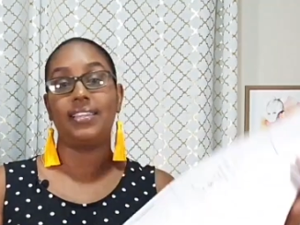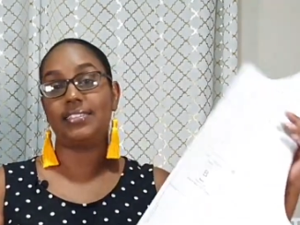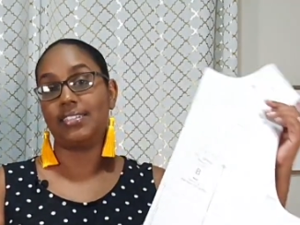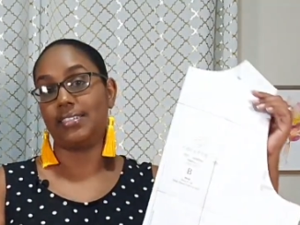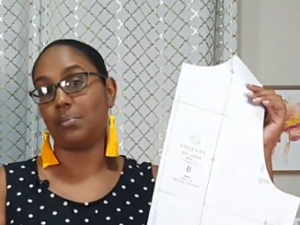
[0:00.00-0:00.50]

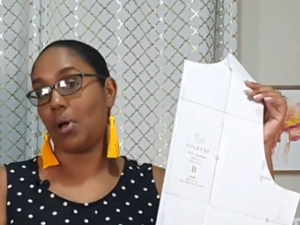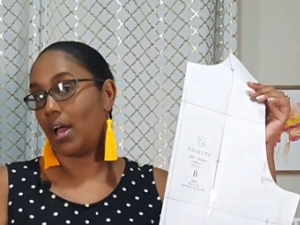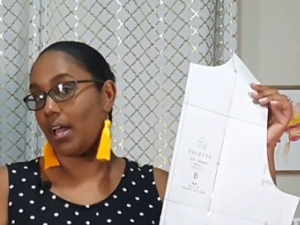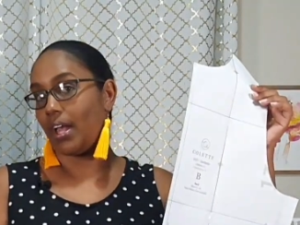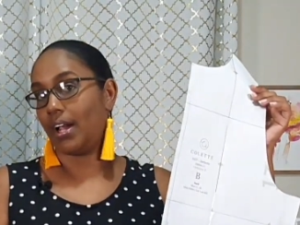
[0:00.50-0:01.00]
This is the
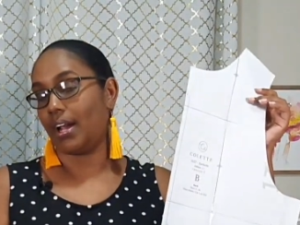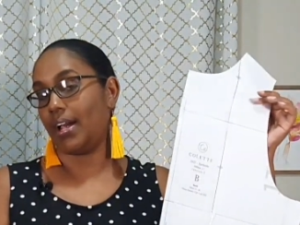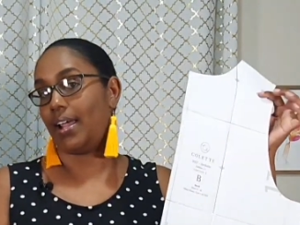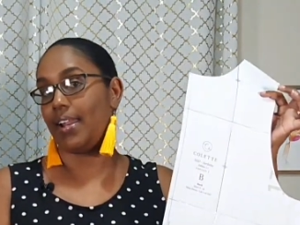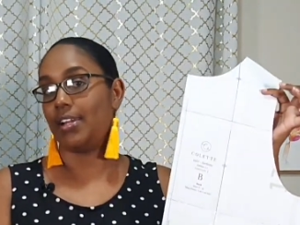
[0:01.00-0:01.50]
back,
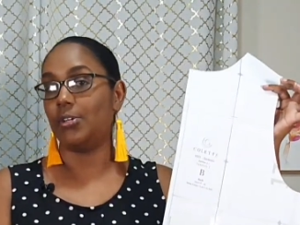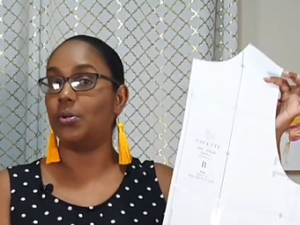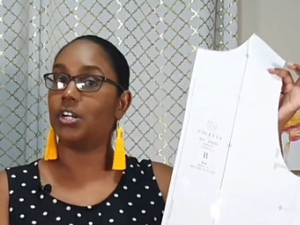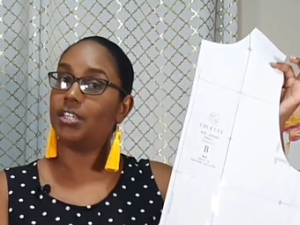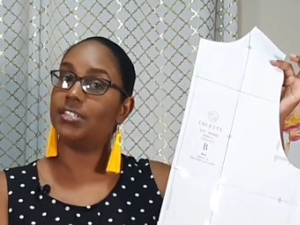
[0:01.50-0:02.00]
and you
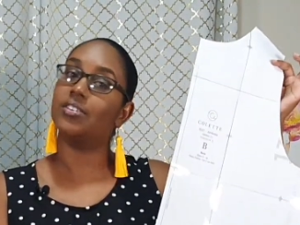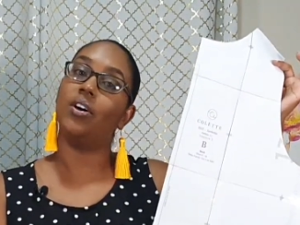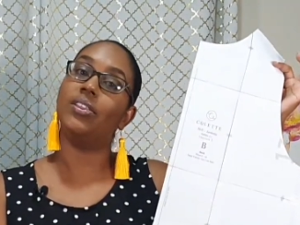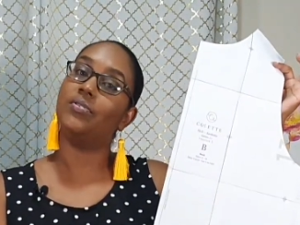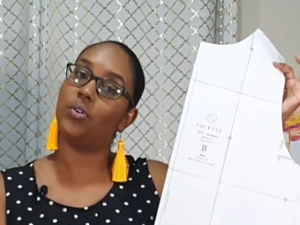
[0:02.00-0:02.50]
cut this
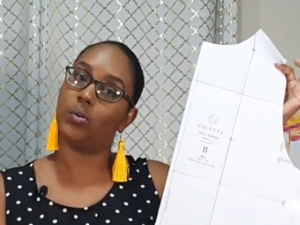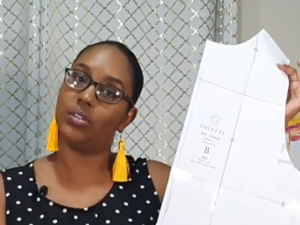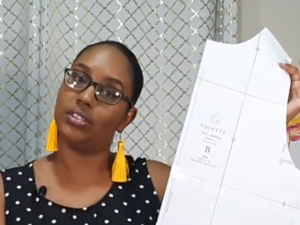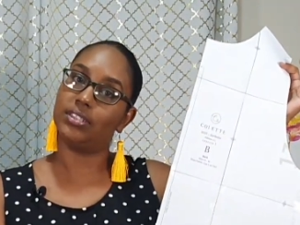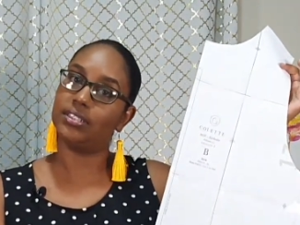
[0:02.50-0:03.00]
on the
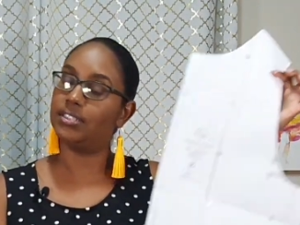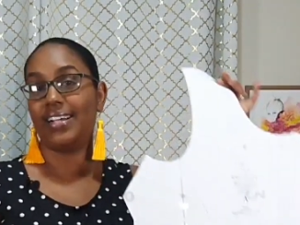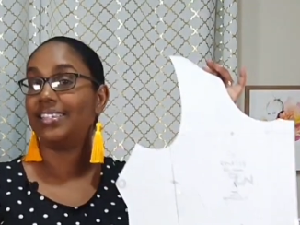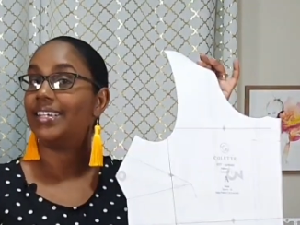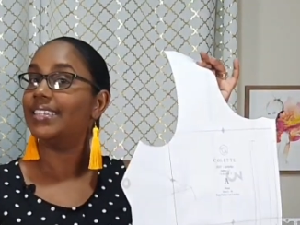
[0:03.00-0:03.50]
fold,
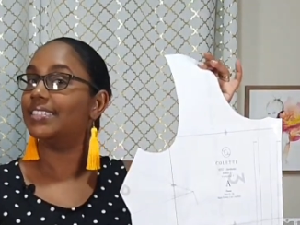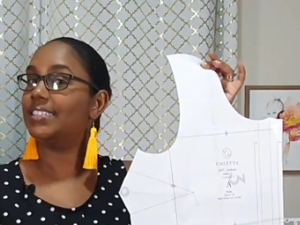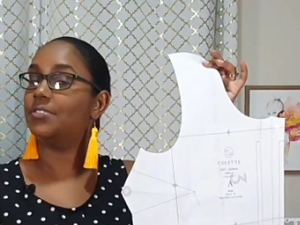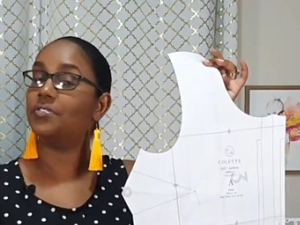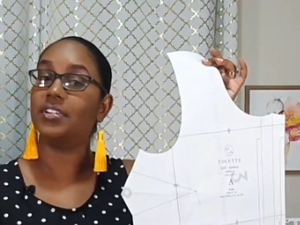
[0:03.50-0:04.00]
and then this
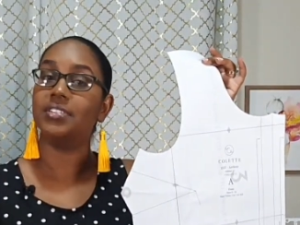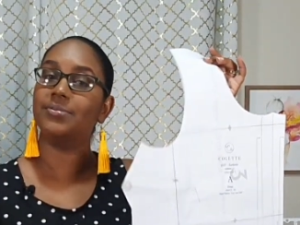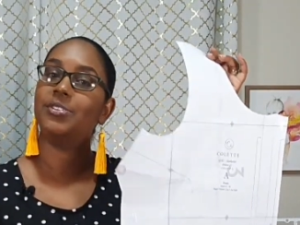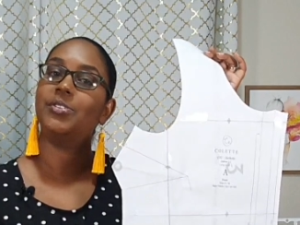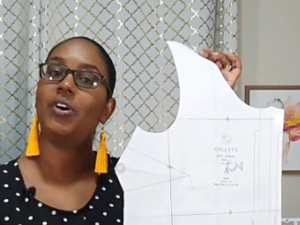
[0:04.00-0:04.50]
is the front,
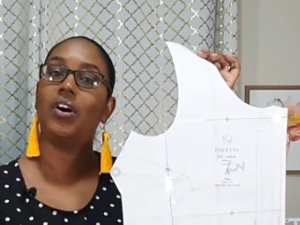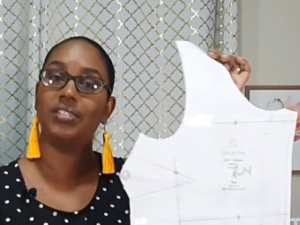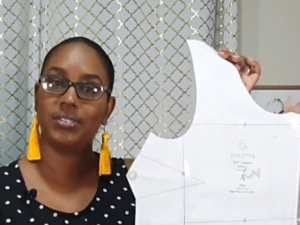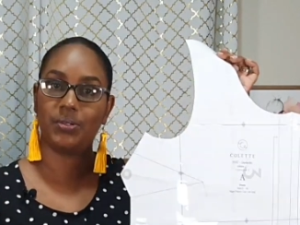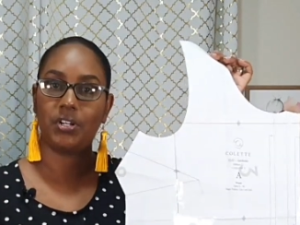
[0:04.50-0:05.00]
which you
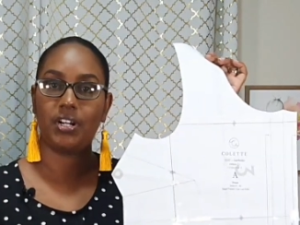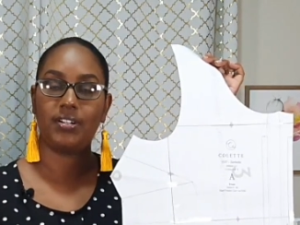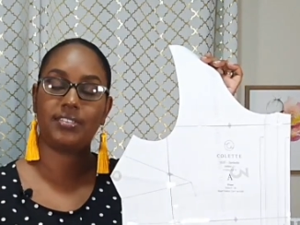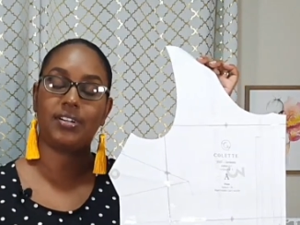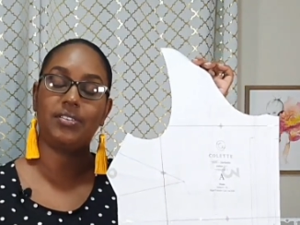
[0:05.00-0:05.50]
also
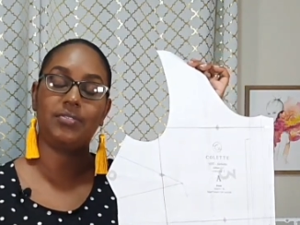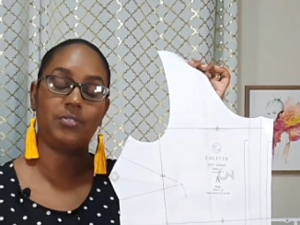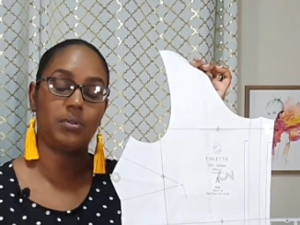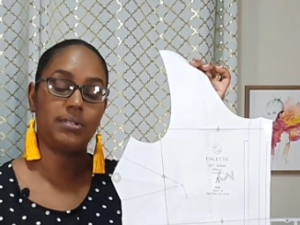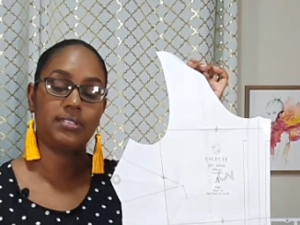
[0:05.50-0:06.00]
cut on the
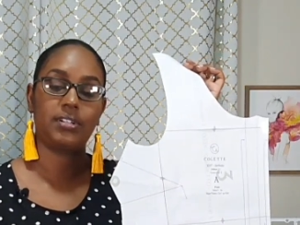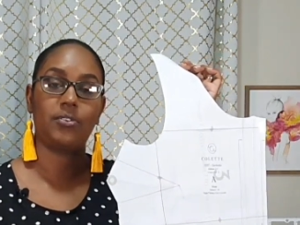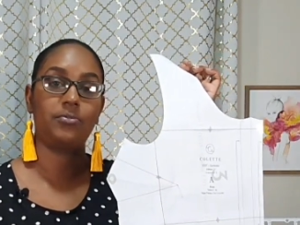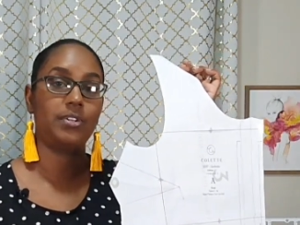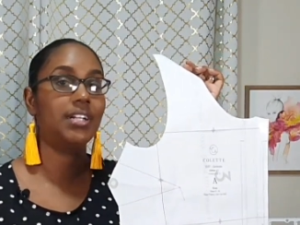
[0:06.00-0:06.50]
fold. So
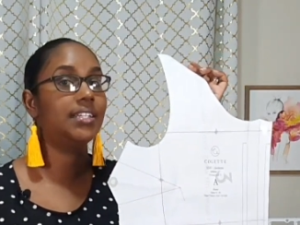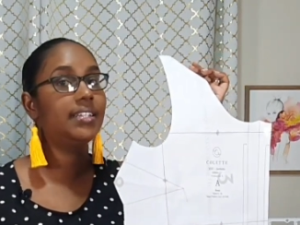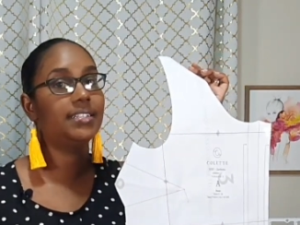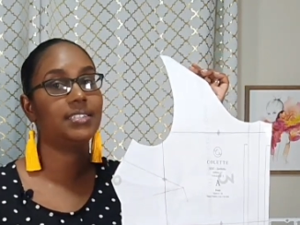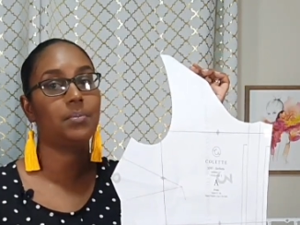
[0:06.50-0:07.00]
a really
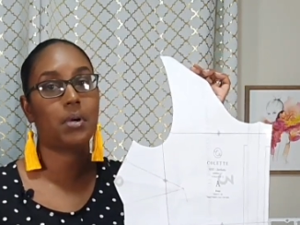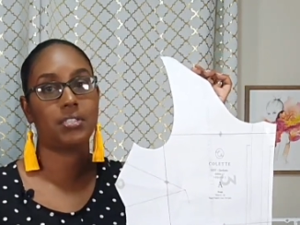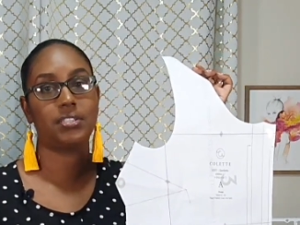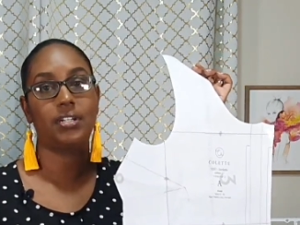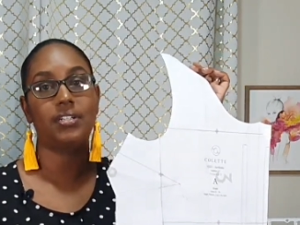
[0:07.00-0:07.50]
easy
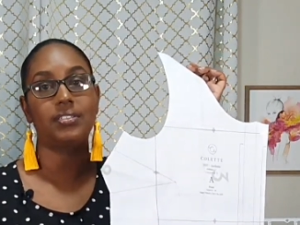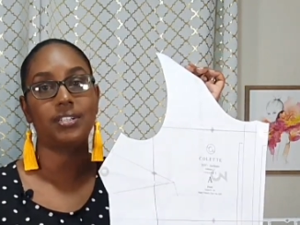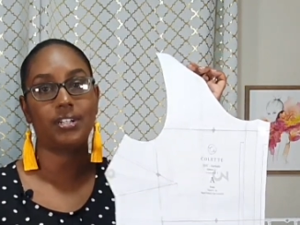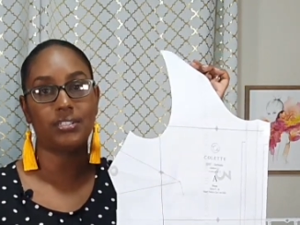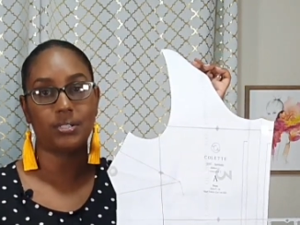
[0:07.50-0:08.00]
pattern
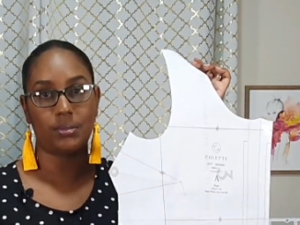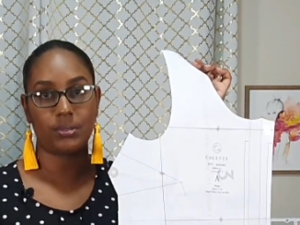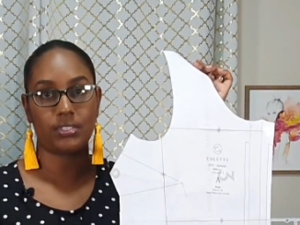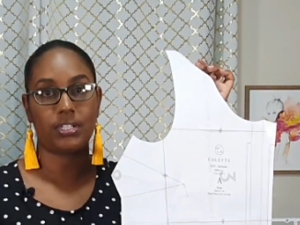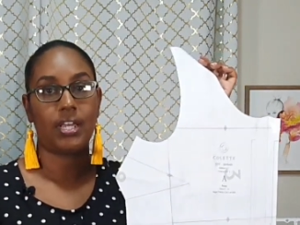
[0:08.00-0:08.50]
to cut
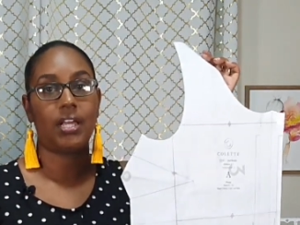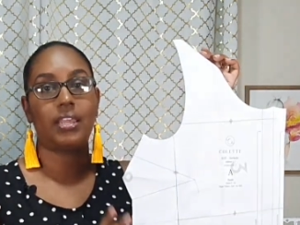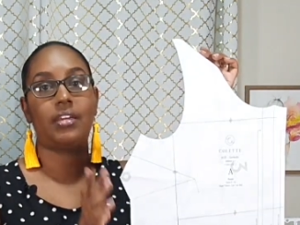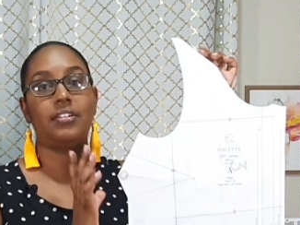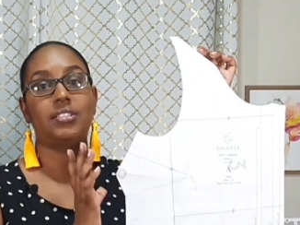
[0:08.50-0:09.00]
out.
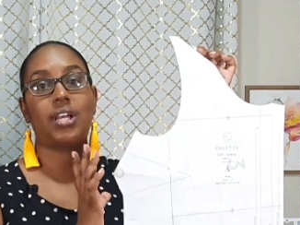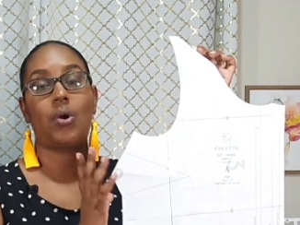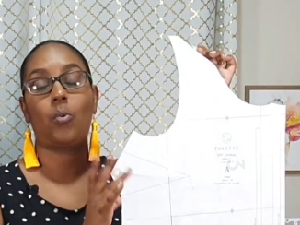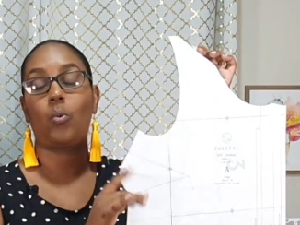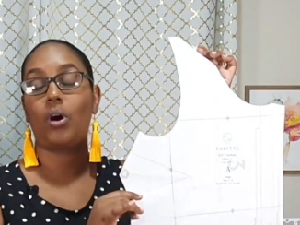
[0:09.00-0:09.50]
There's
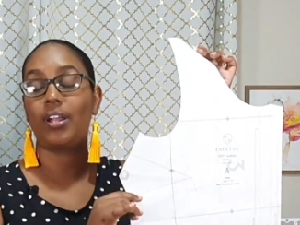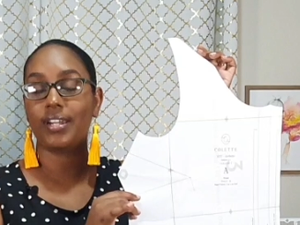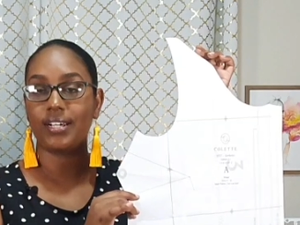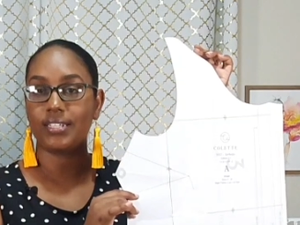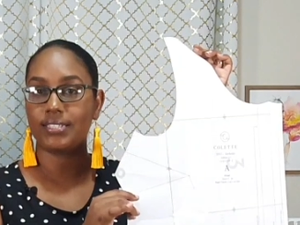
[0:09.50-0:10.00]

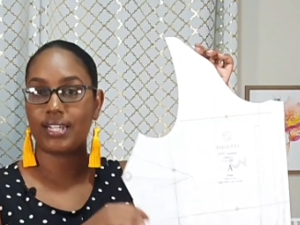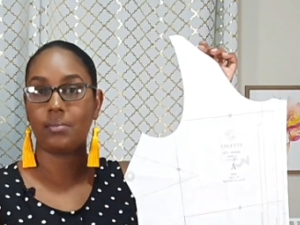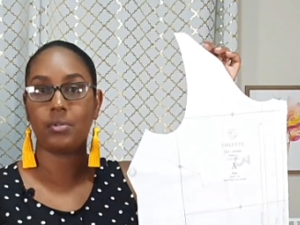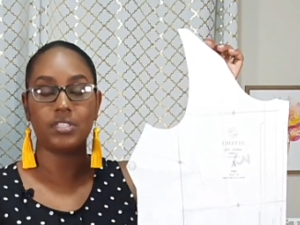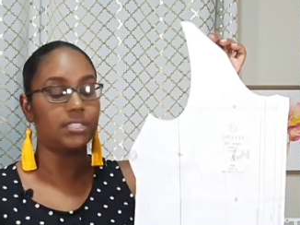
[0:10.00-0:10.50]
1
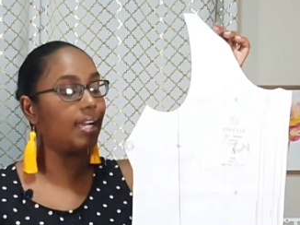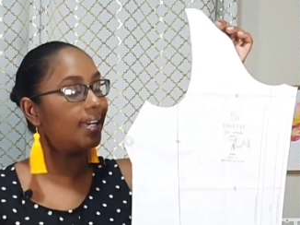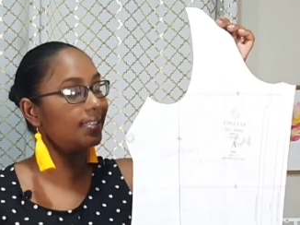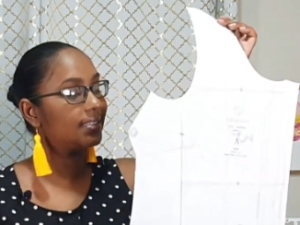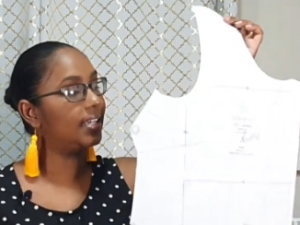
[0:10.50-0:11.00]
side bust
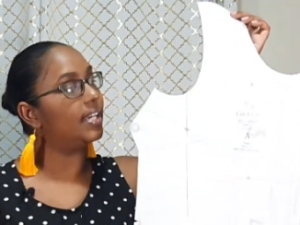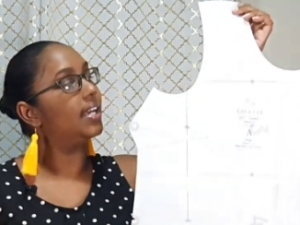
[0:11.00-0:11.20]
dart.